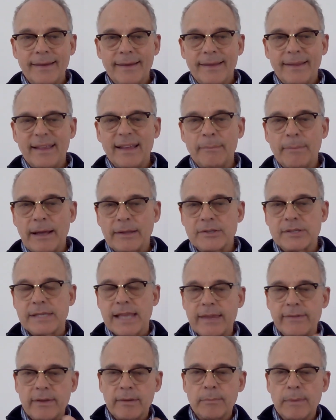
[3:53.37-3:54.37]
About
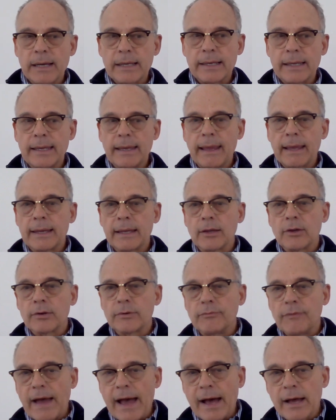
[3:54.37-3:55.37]
saving money, getting
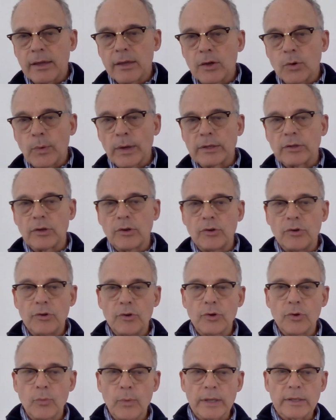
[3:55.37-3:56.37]
good value, what to
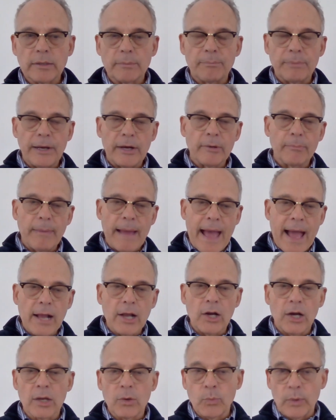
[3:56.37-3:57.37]
do, what to pare
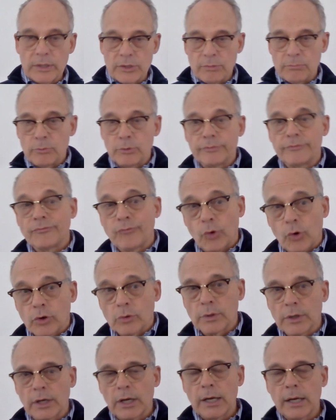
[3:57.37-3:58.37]
back on, what to move
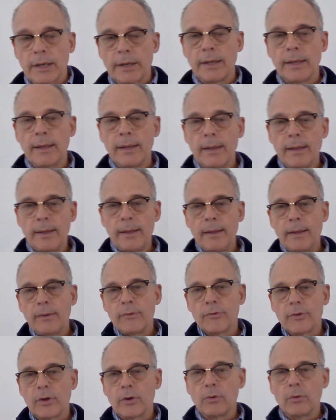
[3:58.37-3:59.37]
forward on.
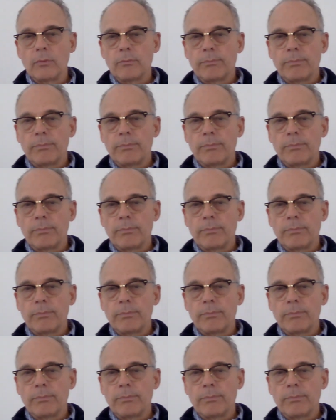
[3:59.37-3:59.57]
So